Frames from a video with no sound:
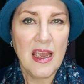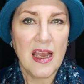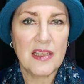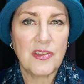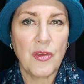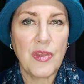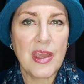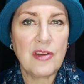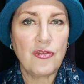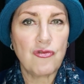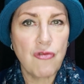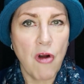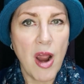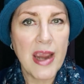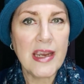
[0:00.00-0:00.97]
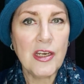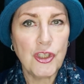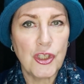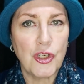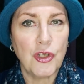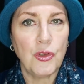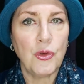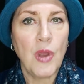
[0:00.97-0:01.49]
and so they're trying
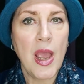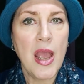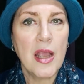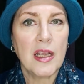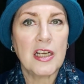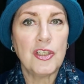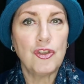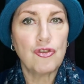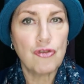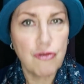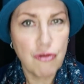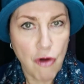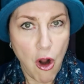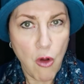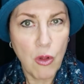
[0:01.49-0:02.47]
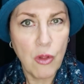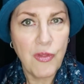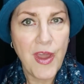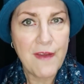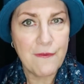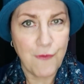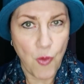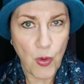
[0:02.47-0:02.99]
to control
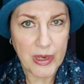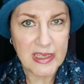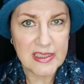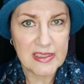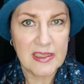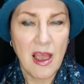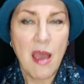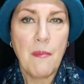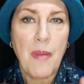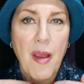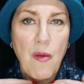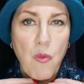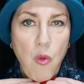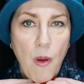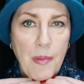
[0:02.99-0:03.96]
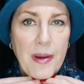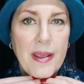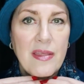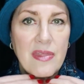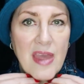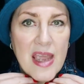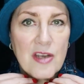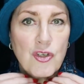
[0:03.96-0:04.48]
their voice by
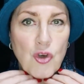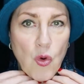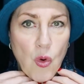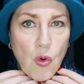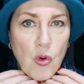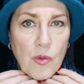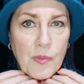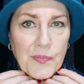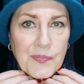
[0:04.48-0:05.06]
wobbling their jaw.